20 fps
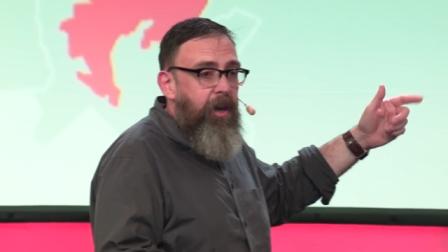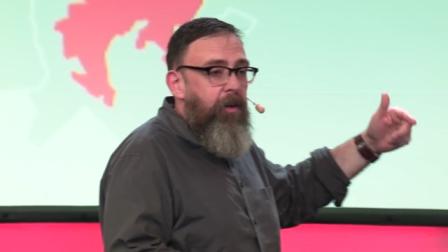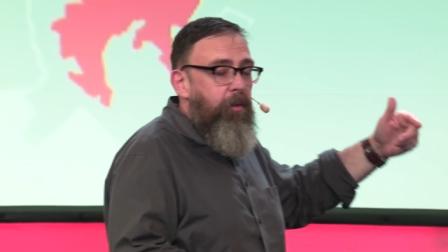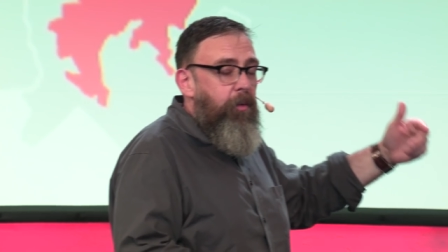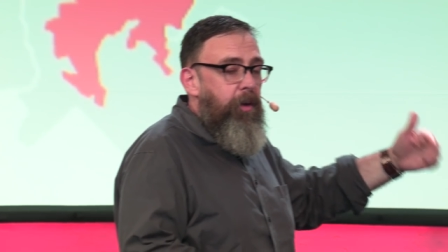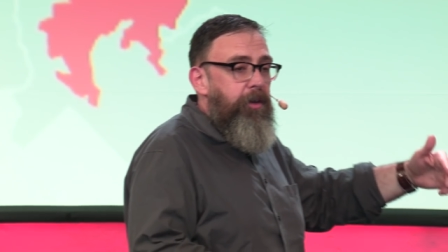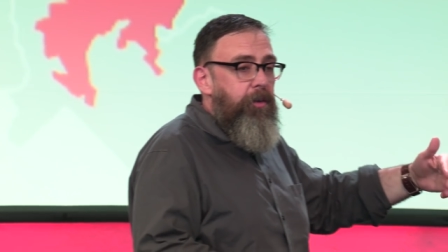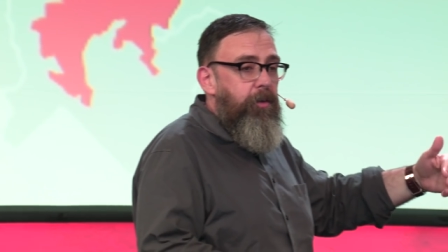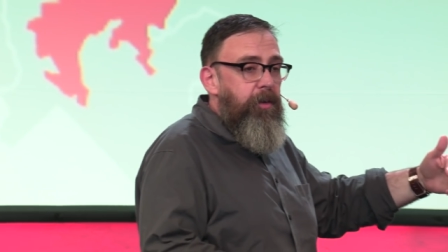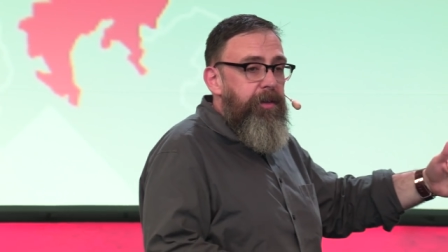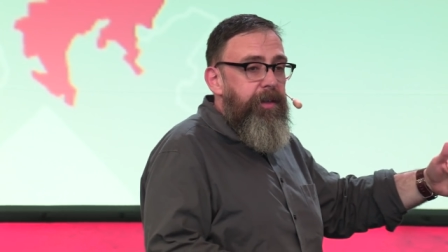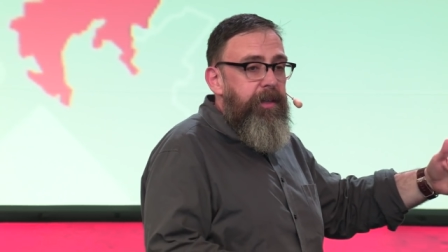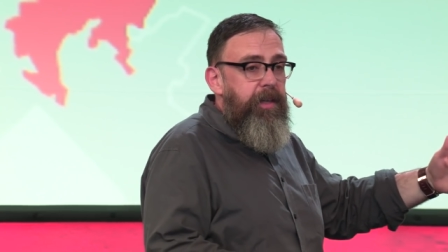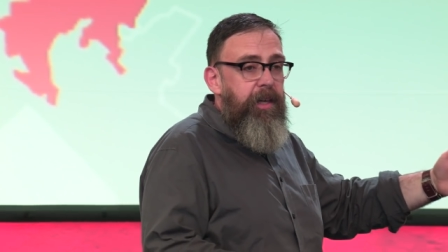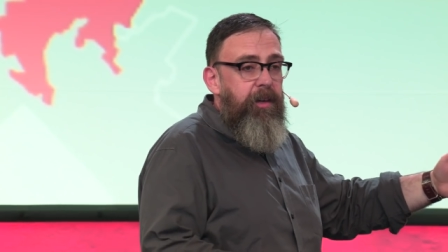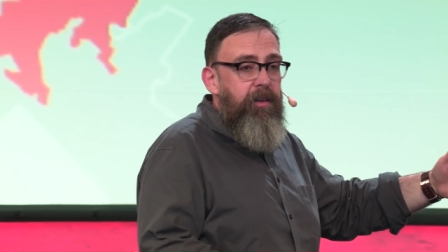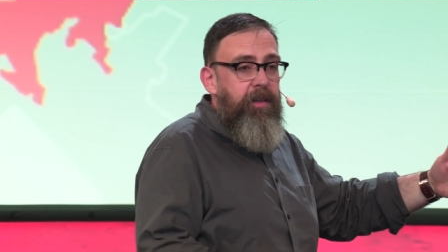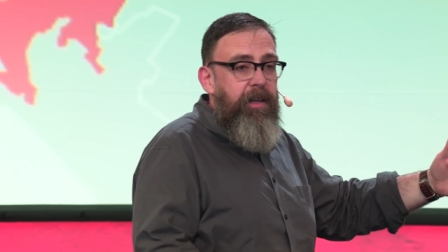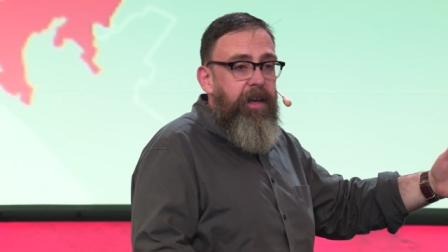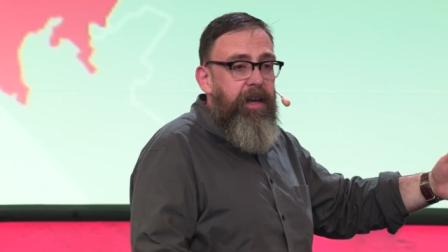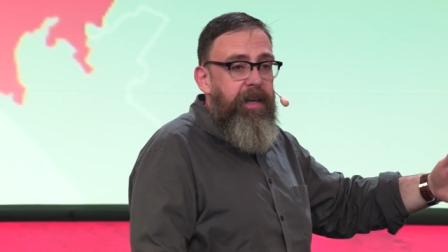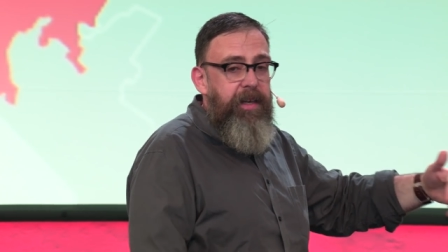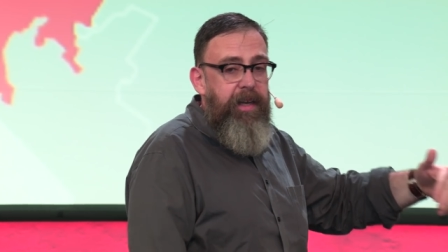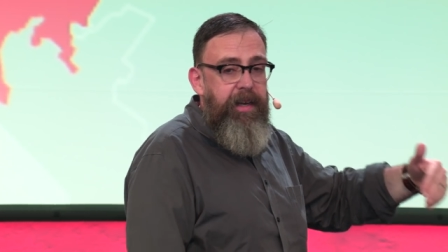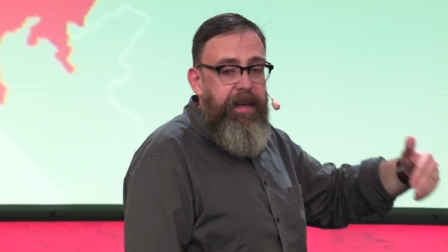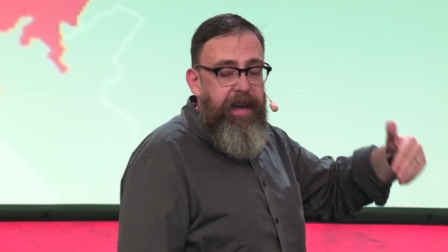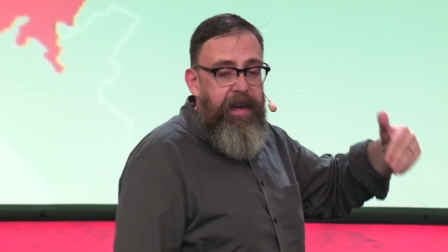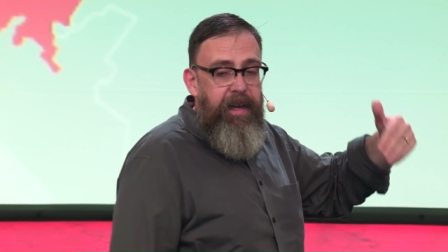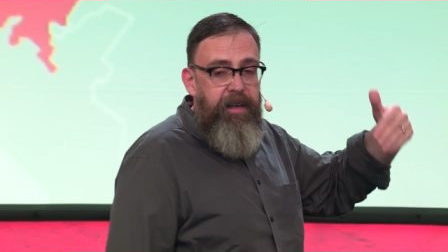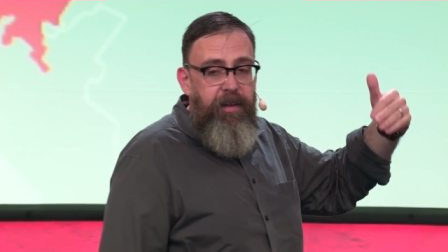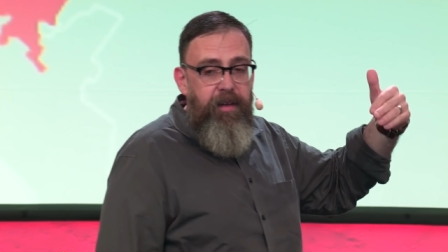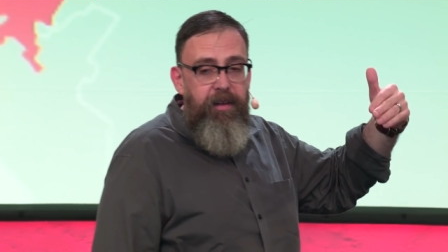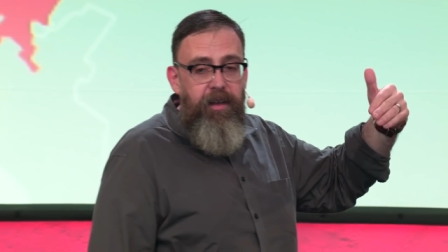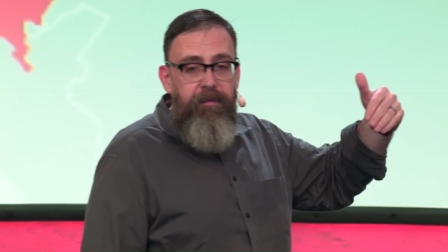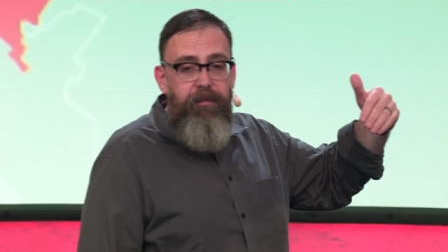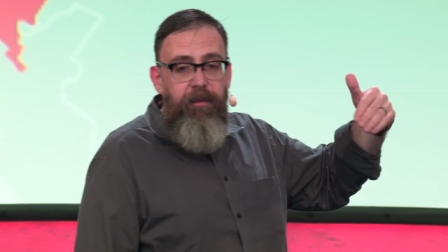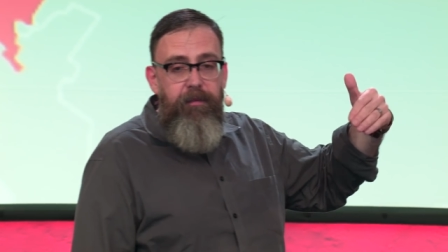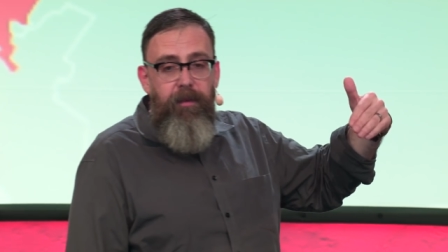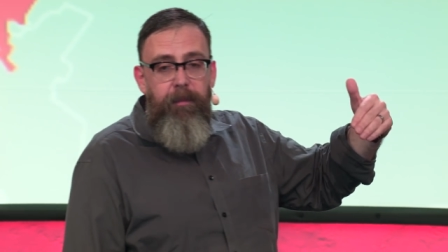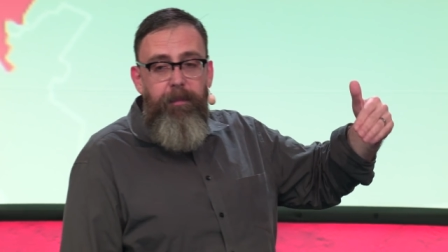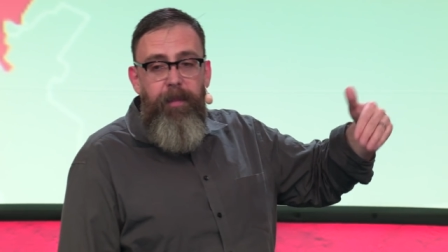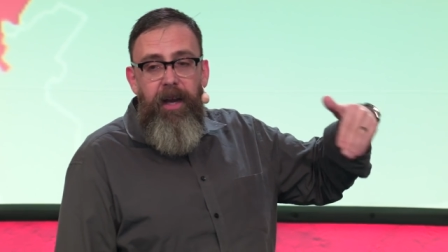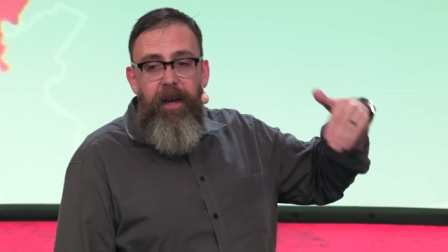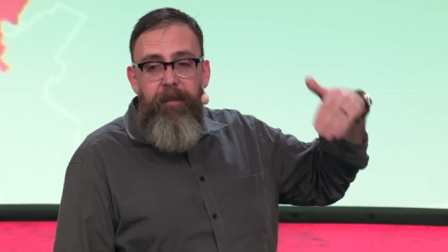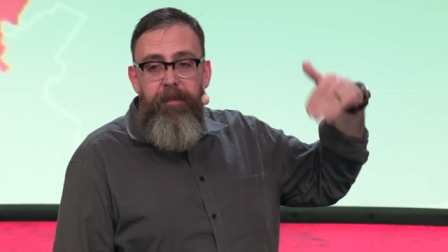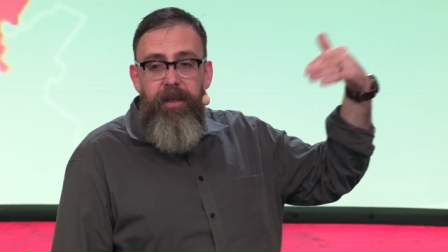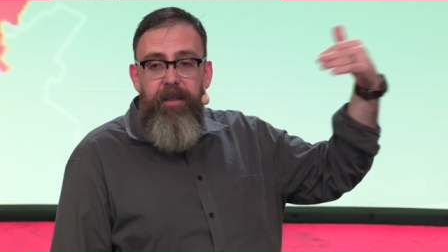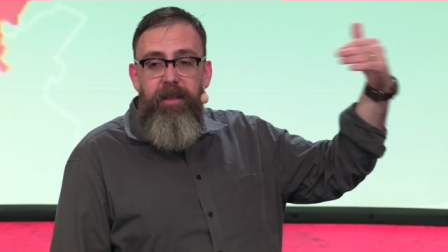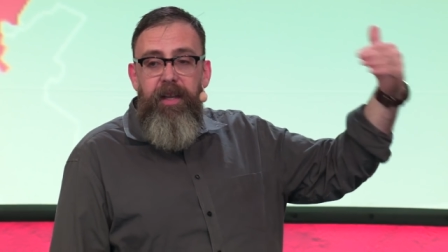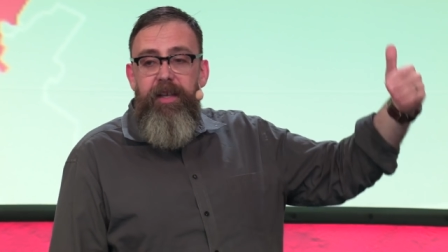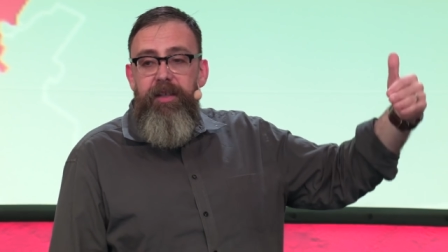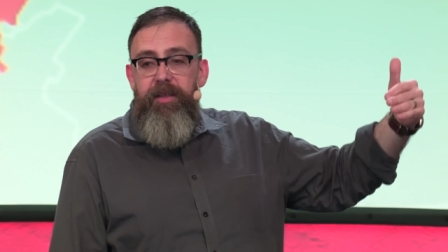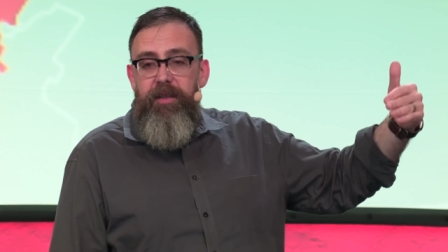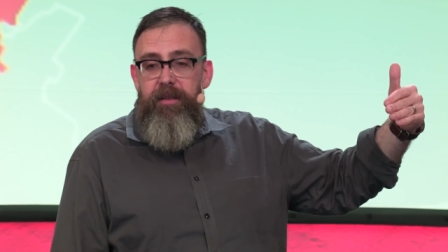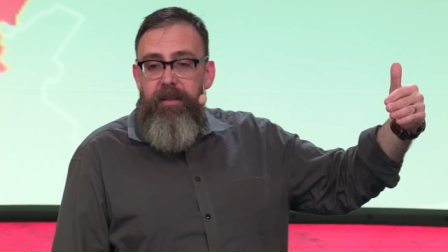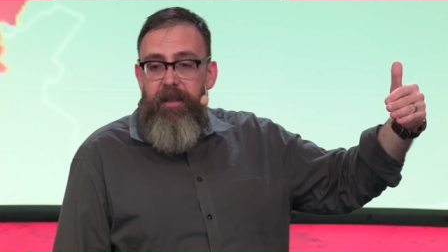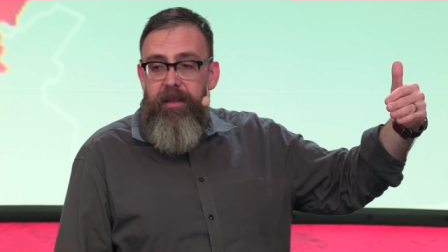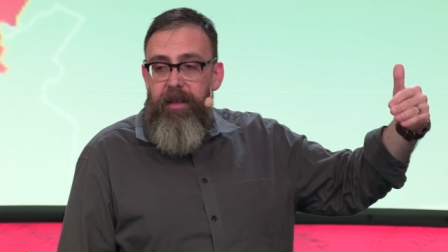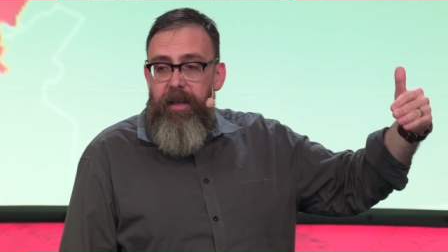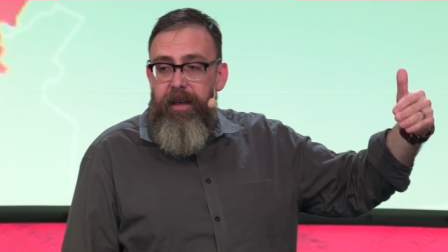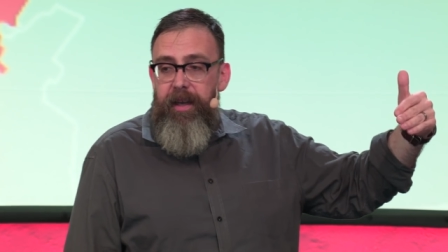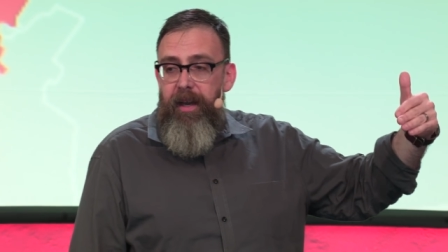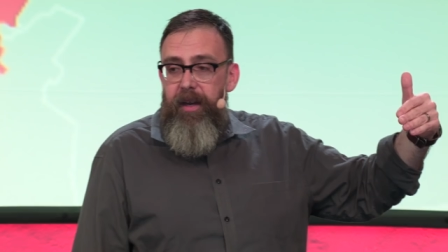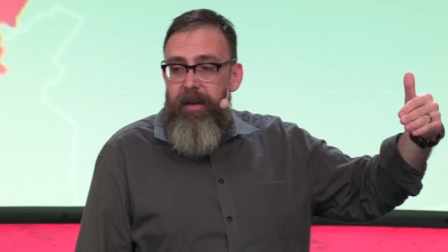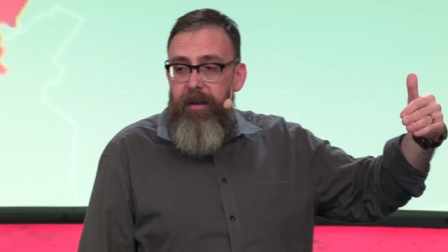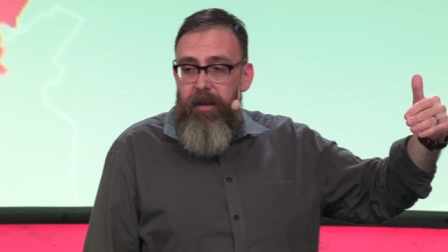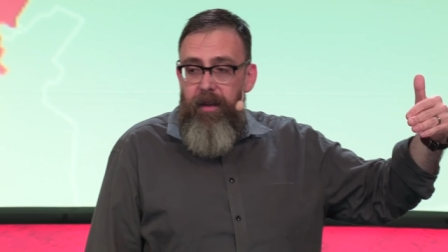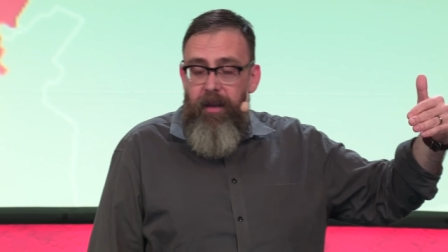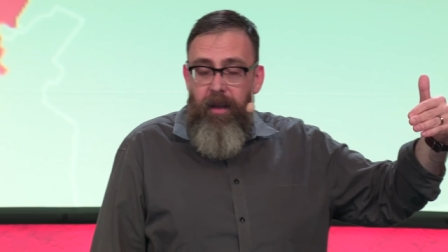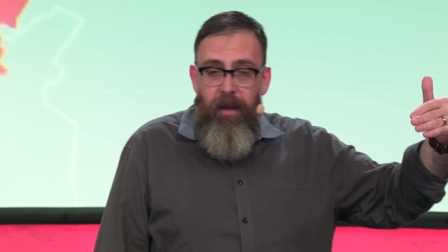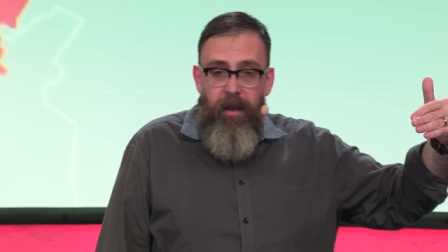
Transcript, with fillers: when North Carolina gained enough of a population that they got a,